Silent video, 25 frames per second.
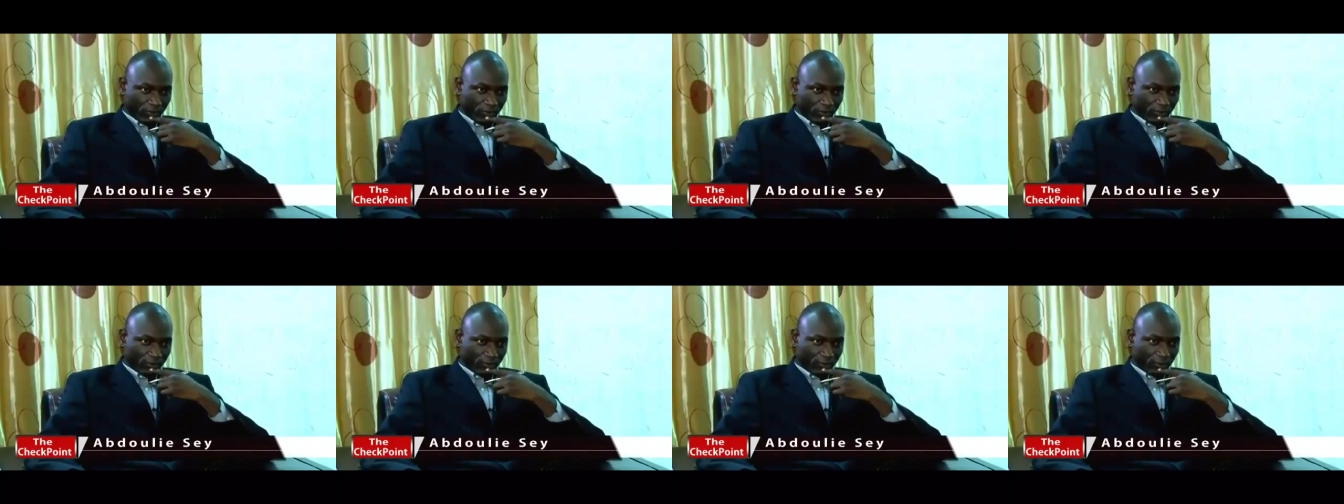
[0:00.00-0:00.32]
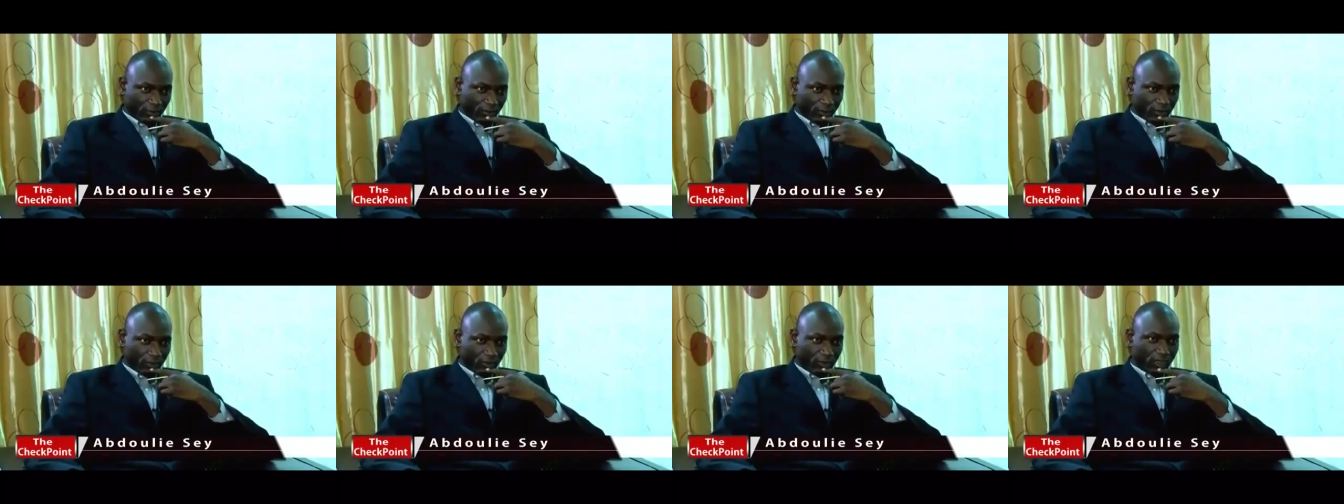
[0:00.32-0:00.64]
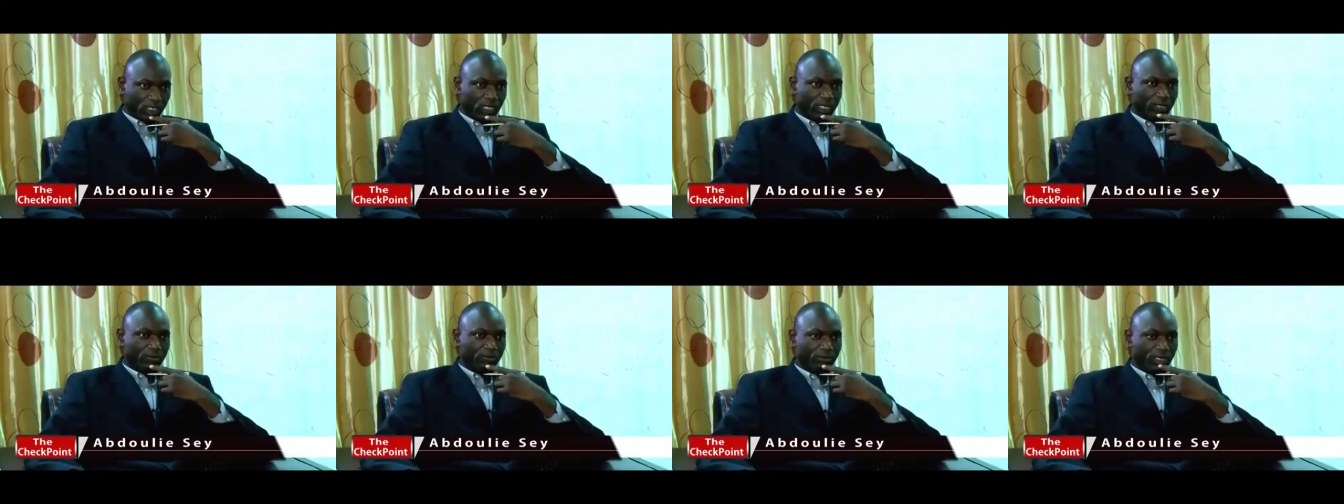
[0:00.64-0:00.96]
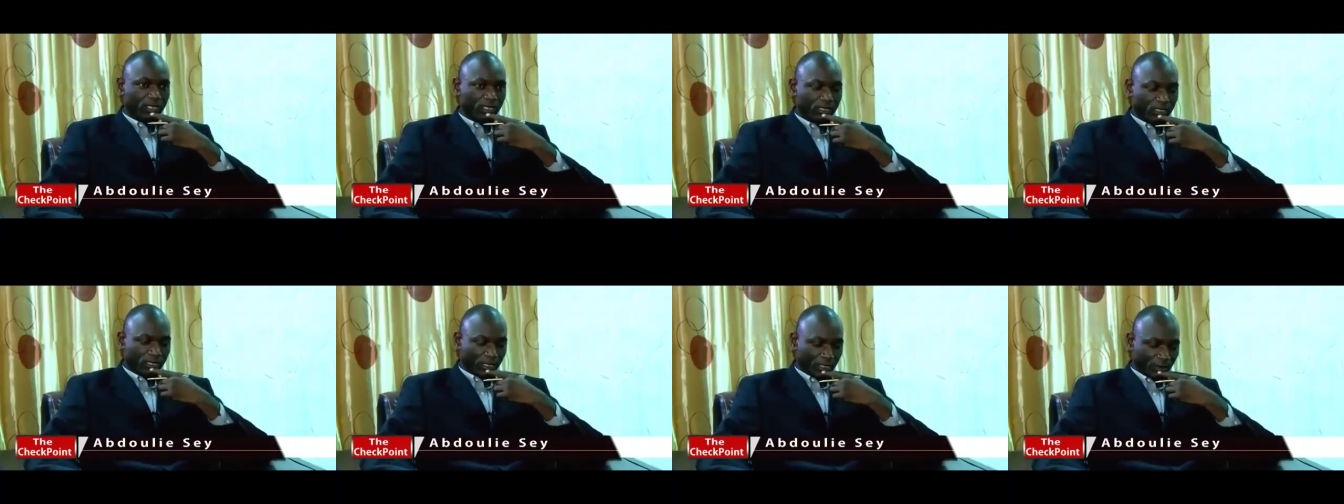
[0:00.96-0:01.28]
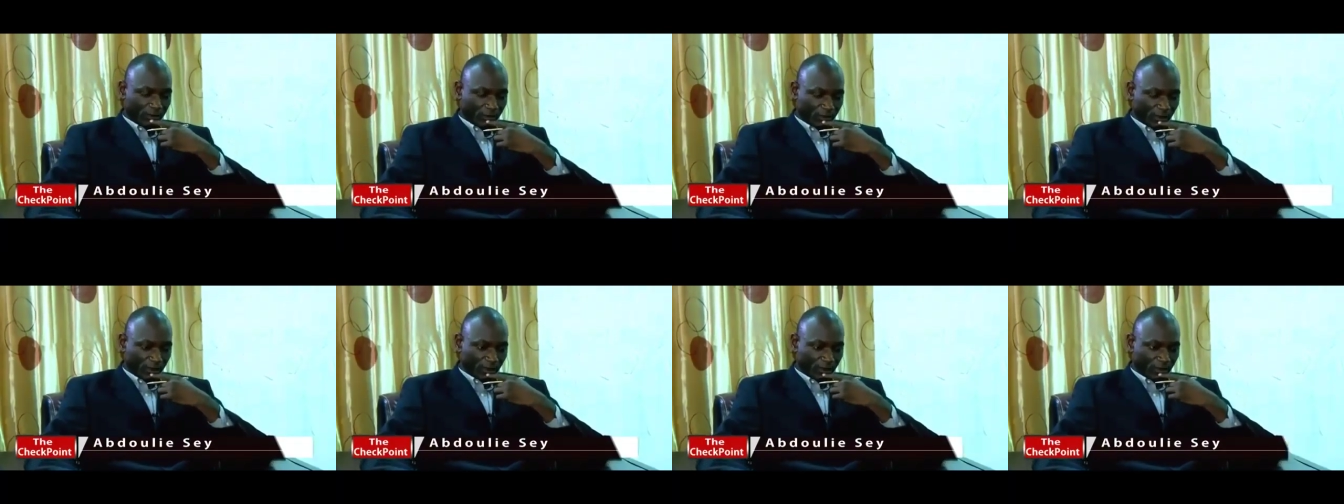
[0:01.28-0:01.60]
That uh,
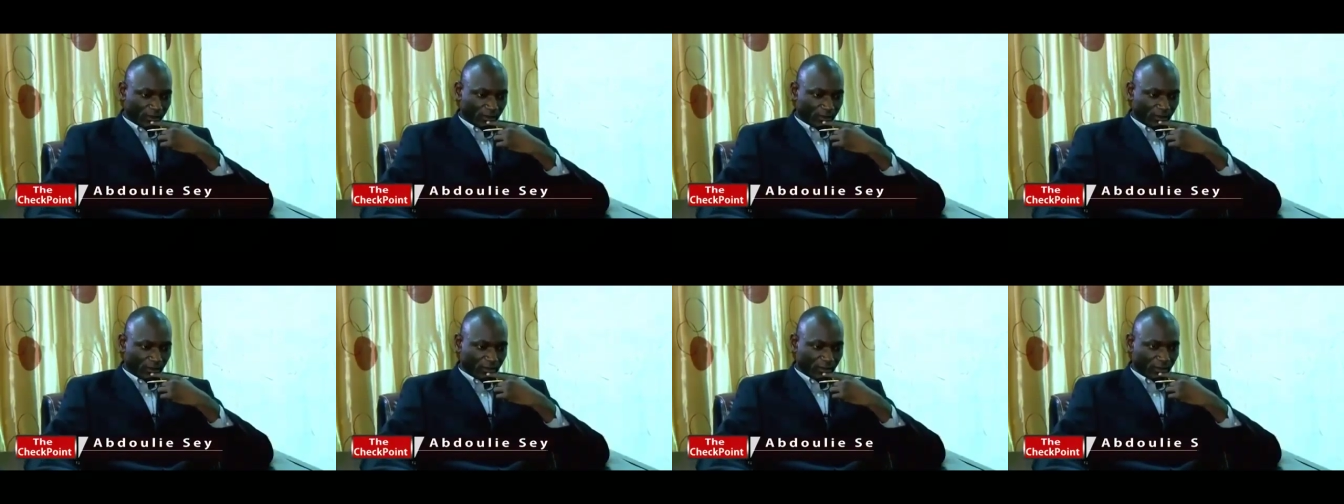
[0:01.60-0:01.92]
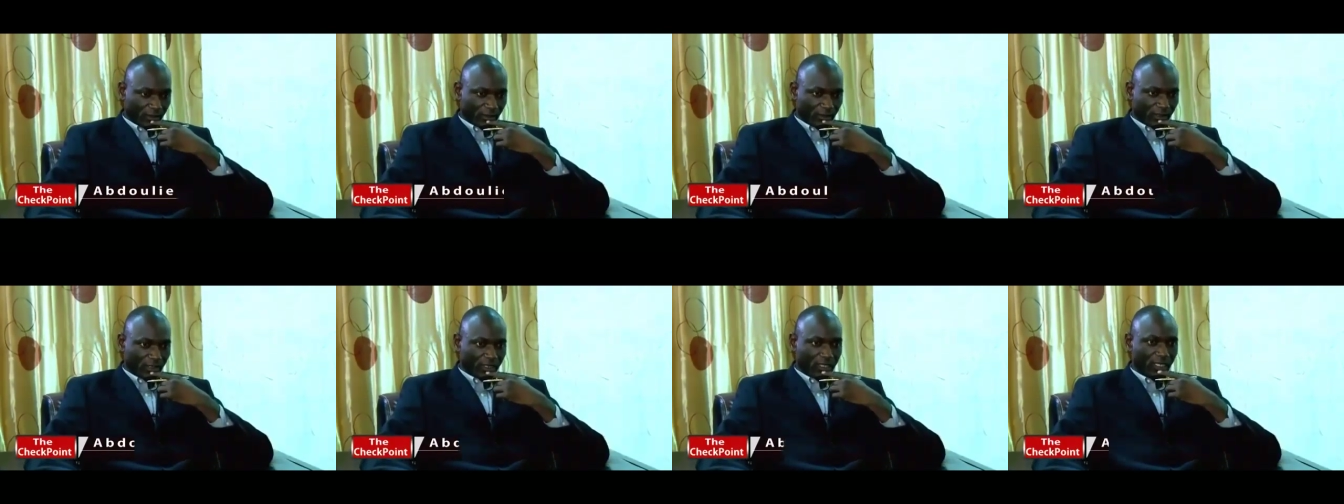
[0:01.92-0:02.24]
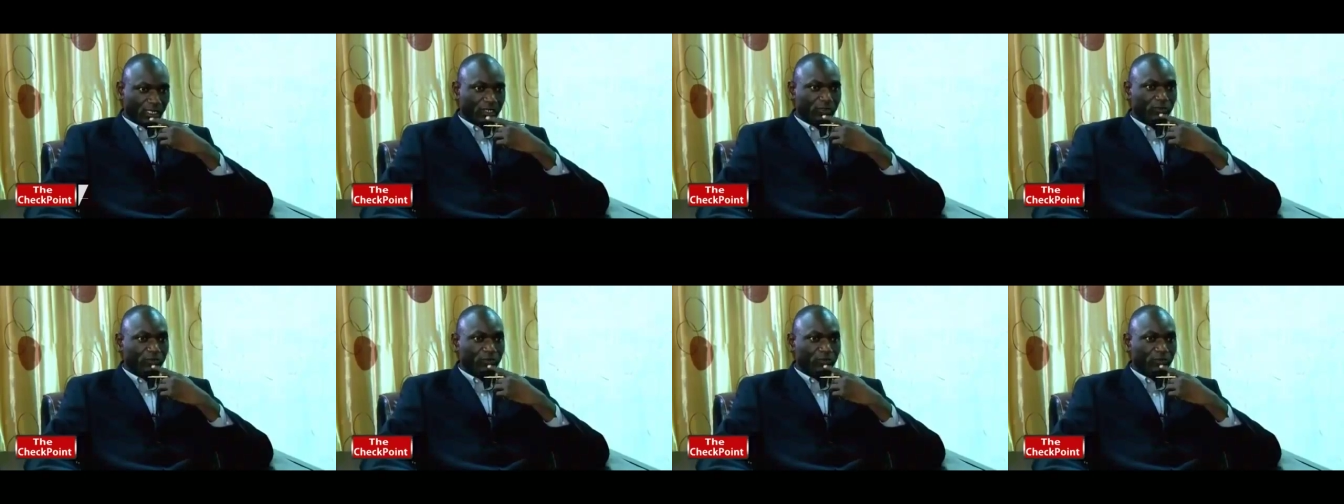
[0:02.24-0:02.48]
uh I